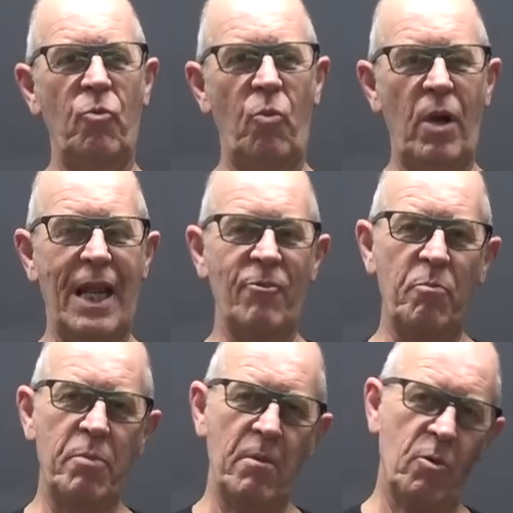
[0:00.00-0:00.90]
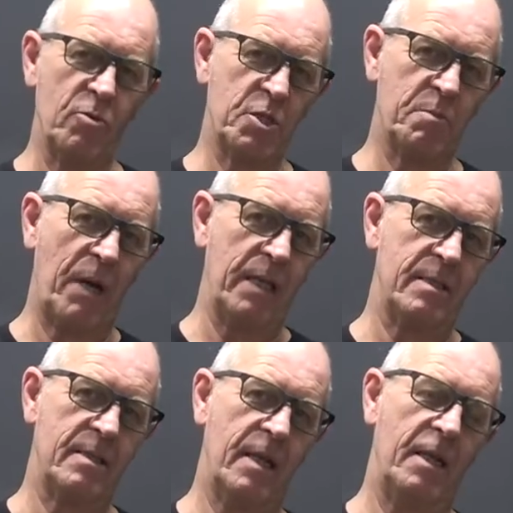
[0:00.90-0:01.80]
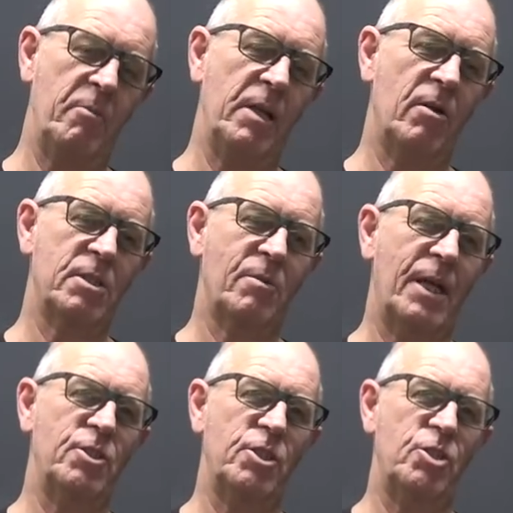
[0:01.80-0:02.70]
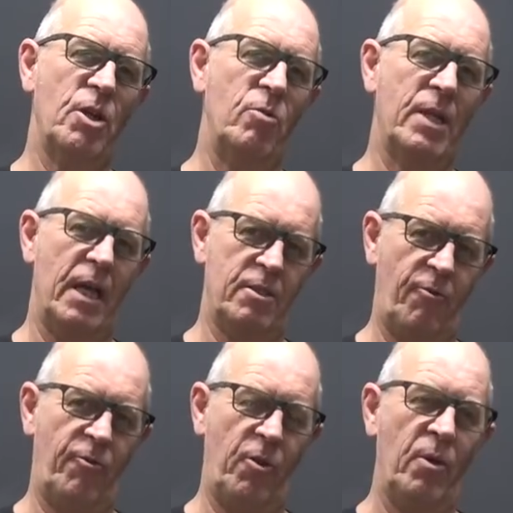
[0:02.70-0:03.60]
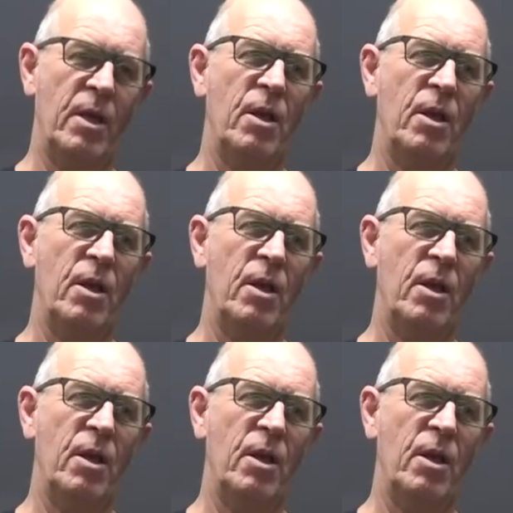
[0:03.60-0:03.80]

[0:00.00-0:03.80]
we'll have a bit more space, and it'd be nice to actually showcase a few.